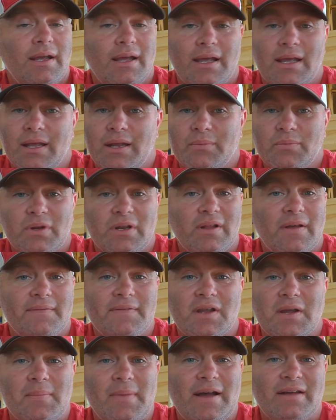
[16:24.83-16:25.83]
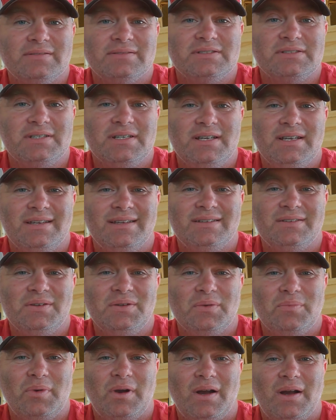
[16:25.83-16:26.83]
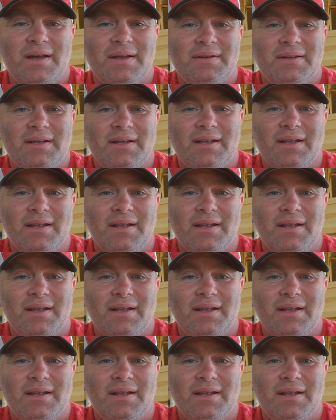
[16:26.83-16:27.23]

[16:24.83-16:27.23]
And we'd love to come out and see you and do your pond.